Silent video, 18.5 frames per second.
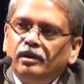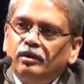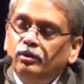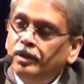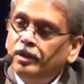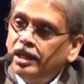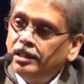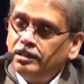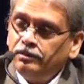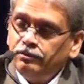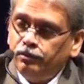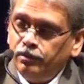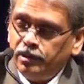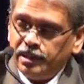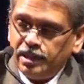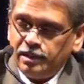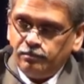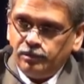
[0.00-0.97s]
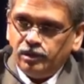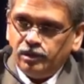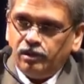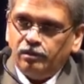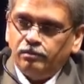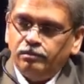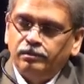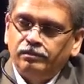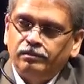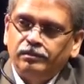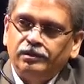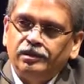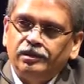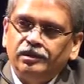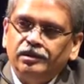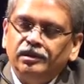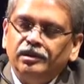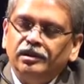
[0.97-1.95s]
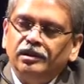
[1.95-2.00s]
who has a full-time job,
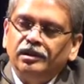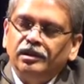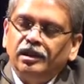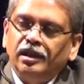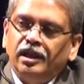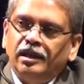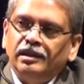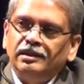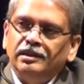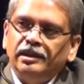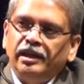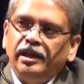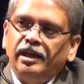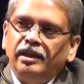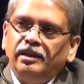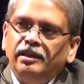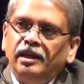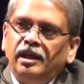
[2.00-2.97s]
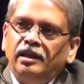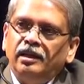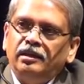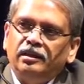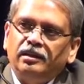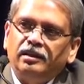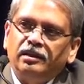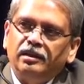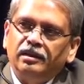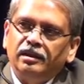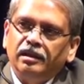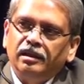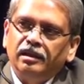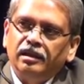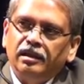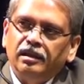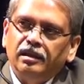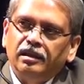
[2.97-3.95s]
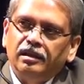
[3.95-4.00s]
and say that
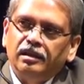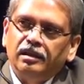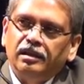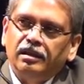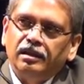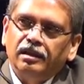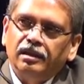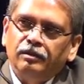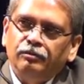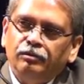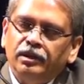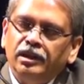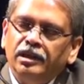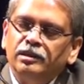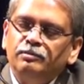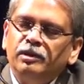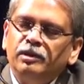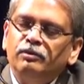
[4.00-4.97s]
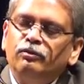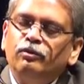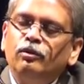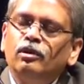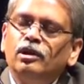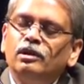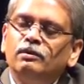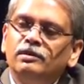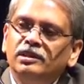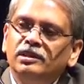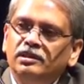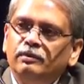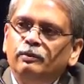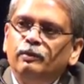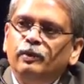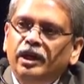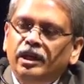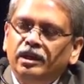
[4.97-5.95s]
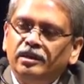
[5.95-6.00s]
if you can spend 4 hours a
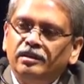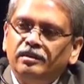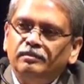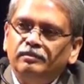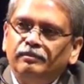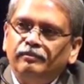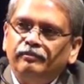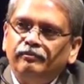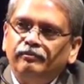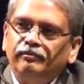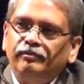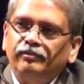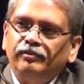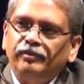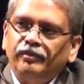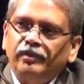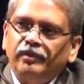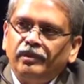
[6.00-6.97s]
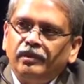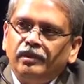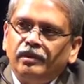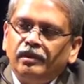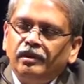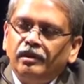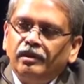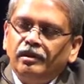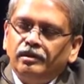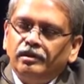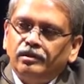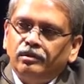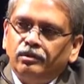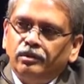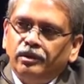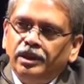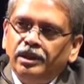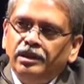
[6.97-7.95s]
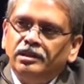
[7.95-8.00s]
week,
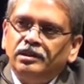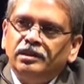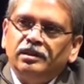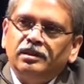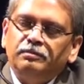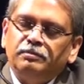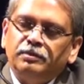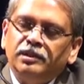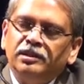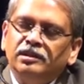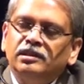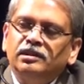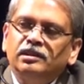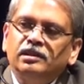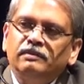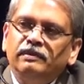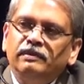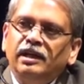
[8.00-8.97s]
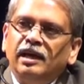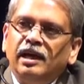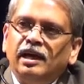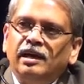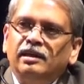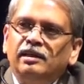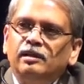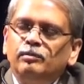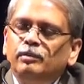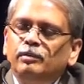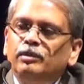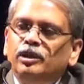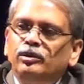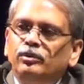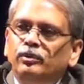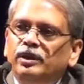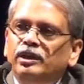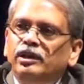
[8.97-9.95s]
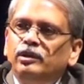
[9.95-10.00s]
so each person will handle maybe
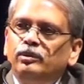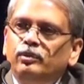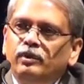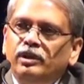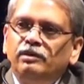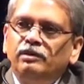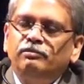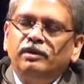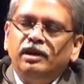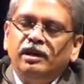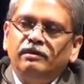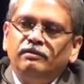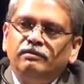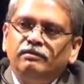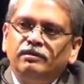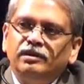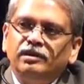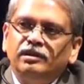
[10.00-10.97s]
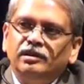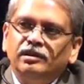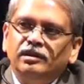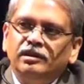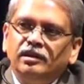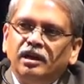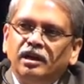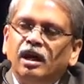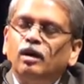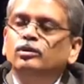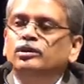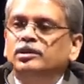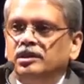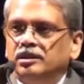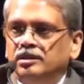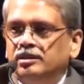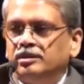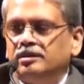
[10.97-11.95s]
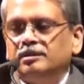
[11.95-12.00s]
20-25
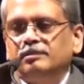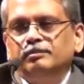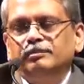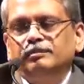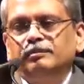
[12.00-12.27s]
houses,